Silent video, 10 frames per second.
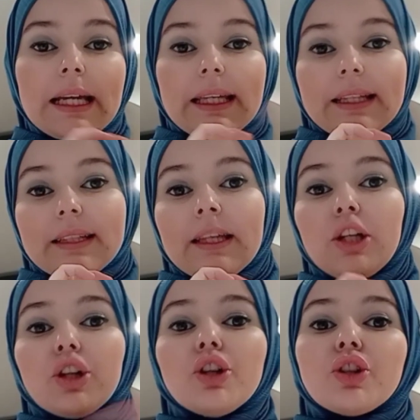It's
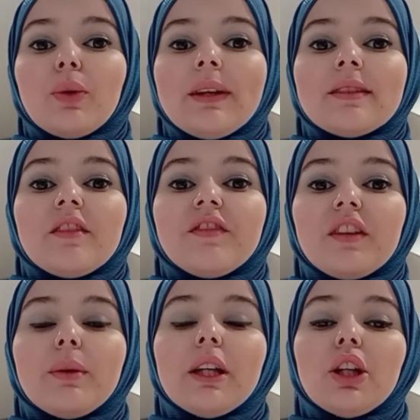here, so it's a
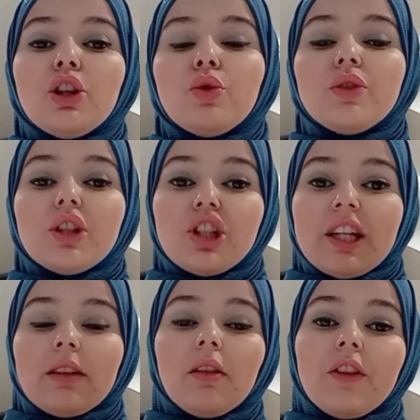very good
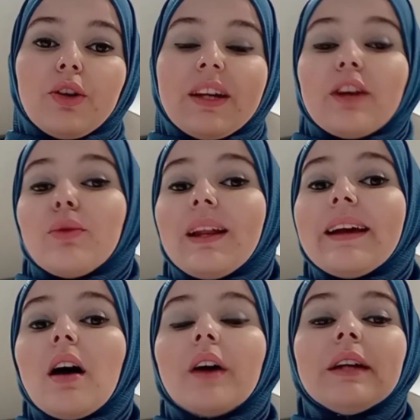channel that you can rely
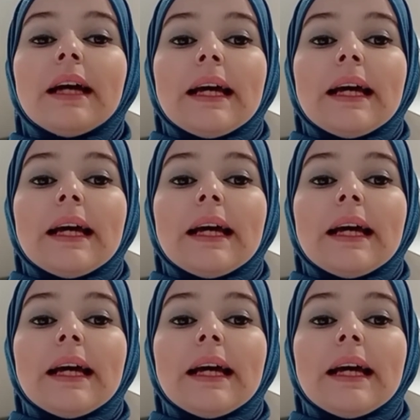on.